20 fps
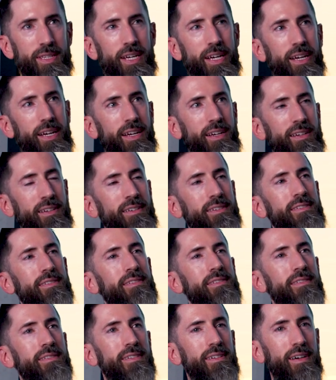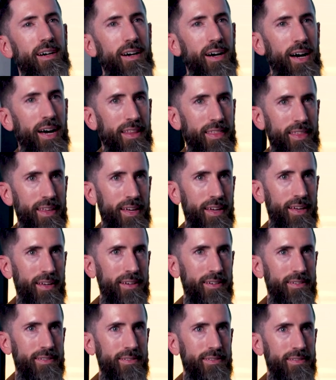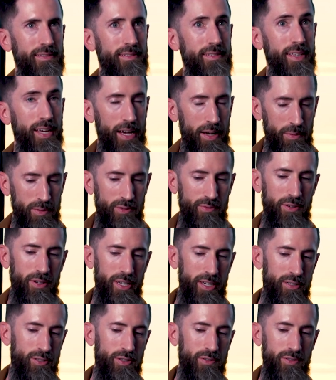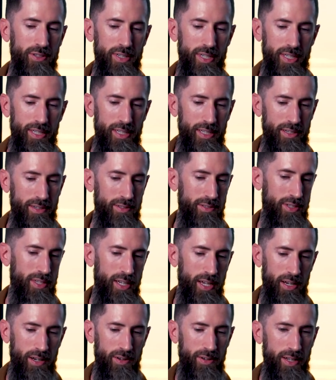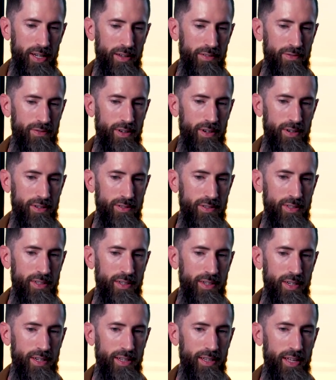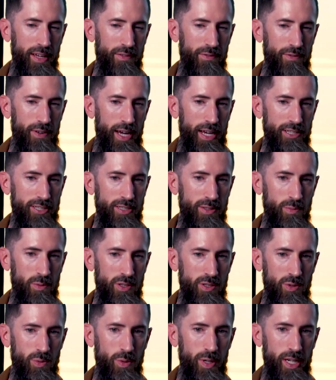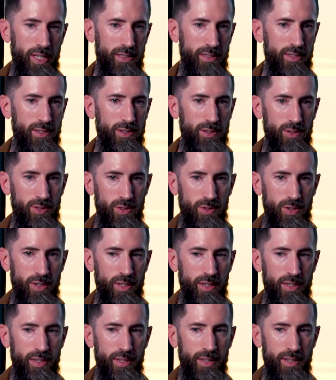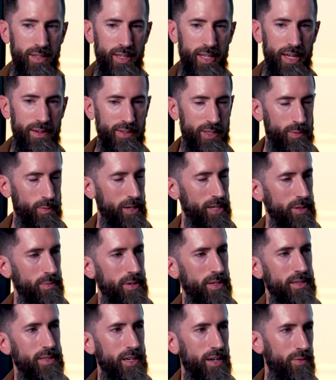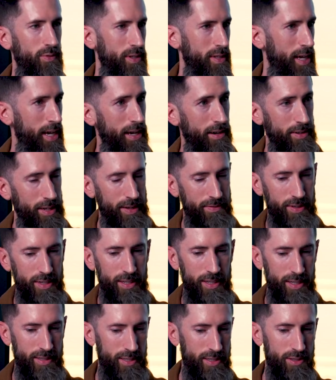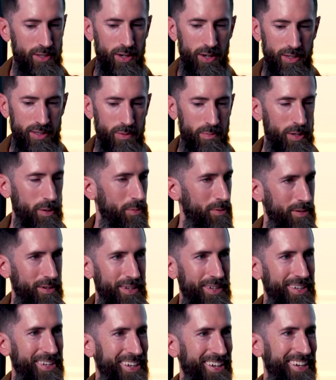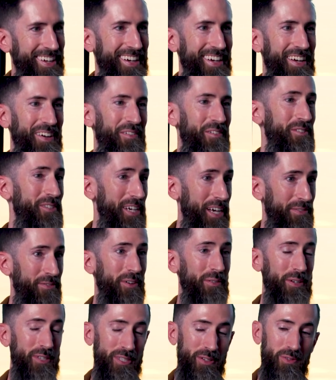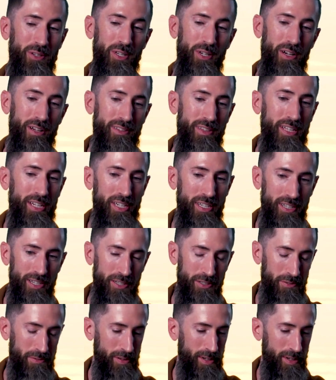say, I think, I was very introverted years ago, and I felt like fashion was a way to kind of express myself without having to talk to people. Which I felt like was a really hard thing to do.